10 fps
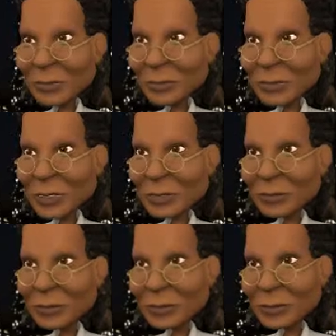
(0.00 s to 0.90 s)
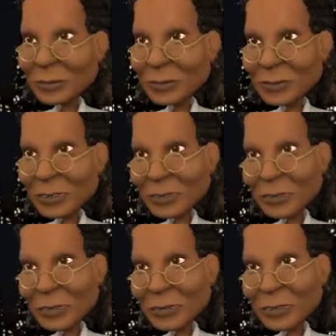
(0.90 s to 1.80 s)
So let's break the
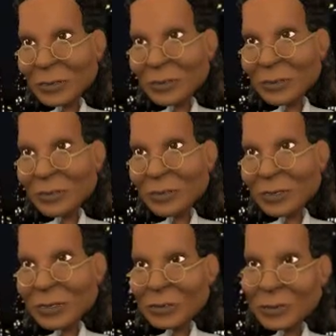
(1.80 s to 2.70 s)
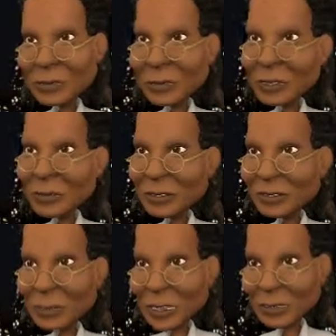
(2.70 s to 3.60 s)
link that values everything in terms
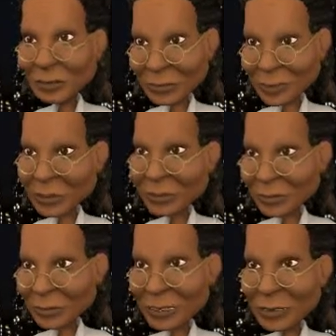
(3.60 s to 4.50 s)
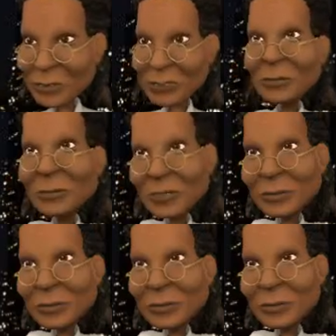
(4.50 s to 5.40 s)
of how much money people are
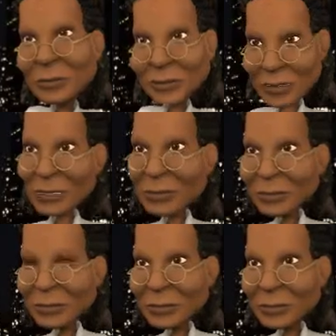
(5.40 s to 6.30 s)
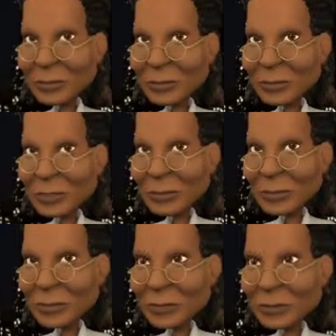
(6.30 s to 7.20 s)
prepared to spend on it. There are
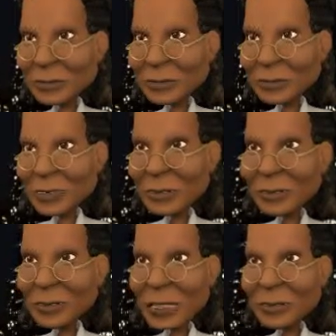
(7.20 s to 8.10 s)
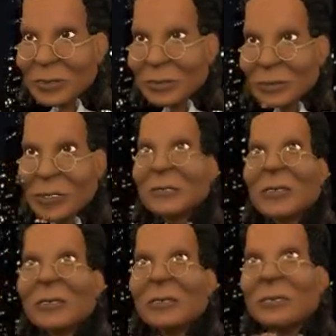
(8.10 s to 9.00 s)
many things in life that money can't
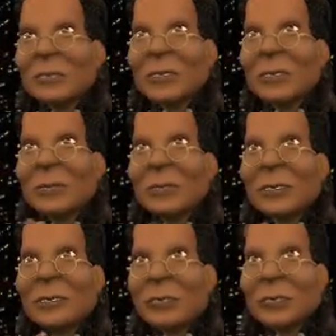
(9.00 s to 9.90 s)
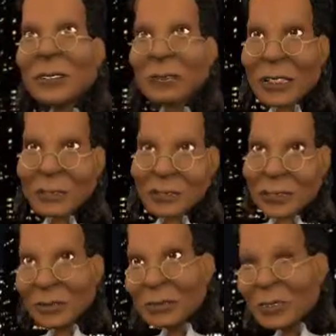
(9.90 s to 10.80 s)
and should not be able to buy, not
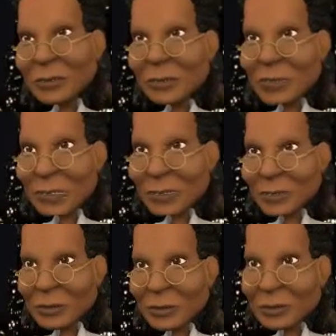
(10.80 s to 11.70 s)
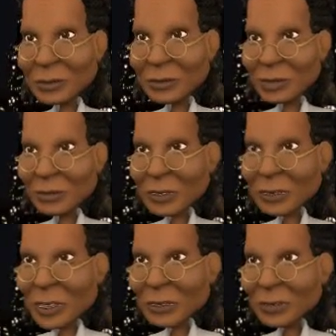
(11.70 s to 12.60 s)
because they have no value, but because
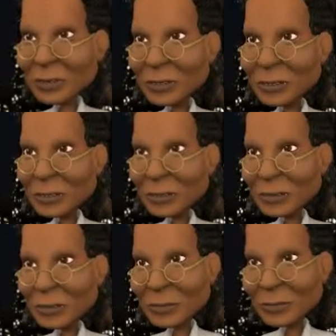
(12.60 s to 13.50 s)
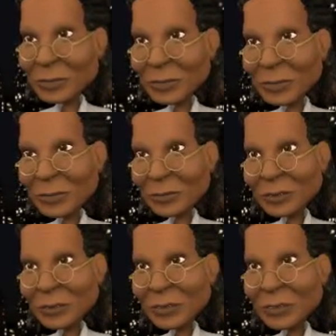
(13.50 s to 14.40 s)
they are considered to be more
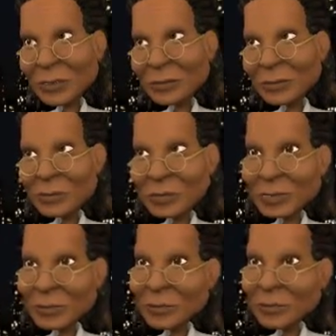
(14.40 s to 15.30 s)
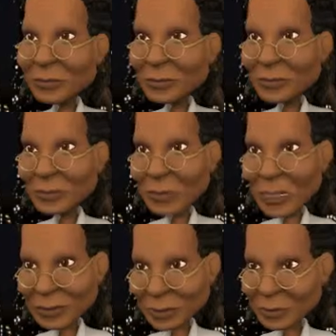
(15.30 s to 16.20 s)
precious than life itself.
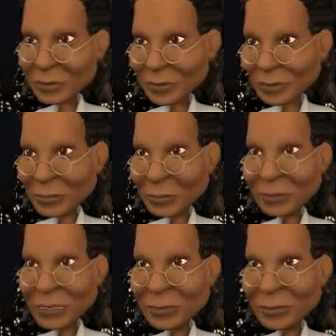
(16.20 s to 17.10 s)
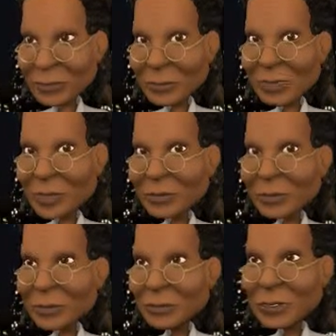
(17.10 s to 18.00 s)
At one extreme we have people,
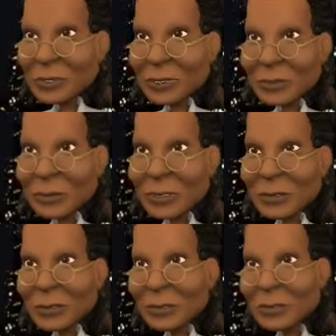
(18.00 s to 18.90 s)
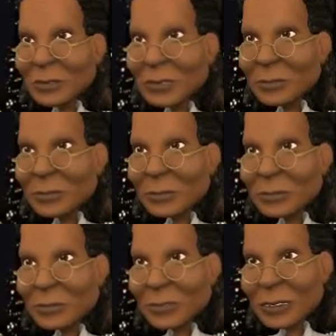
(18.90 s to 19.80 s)
and then there are everyday things like
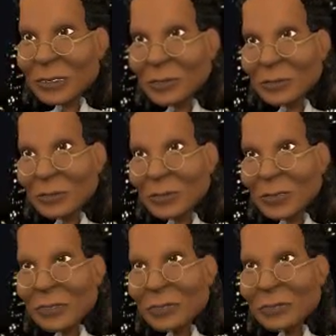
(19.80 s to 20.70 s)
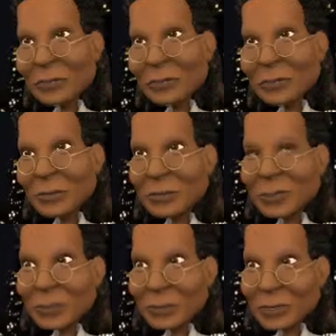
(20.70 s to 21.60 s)
peace of mind, time with your
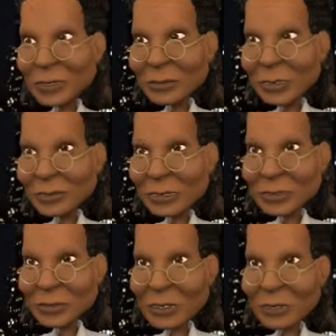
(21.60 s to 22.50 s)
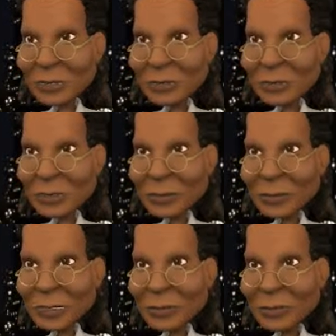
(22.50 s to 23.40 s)
family, harmonious
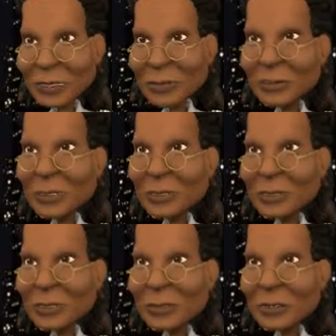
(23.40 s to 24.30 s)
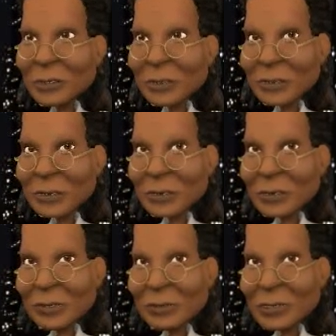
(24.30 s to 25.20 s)
relationship, etc. They are regular
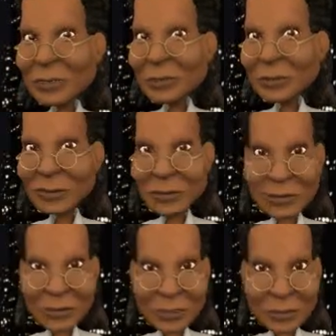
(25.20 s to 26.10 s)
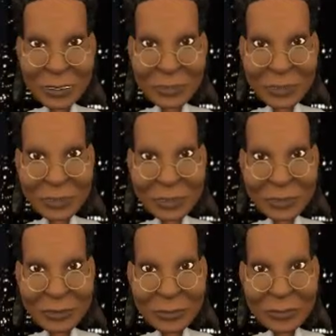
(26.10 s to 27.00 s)
reminders of the instances where
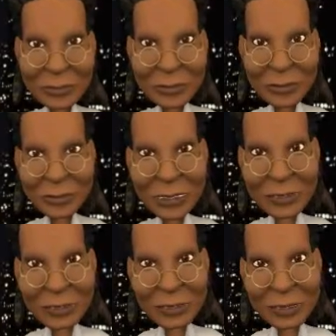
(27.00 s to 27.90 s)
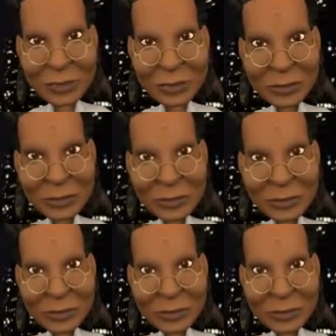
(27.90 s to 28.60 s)
money or the market is not the boss.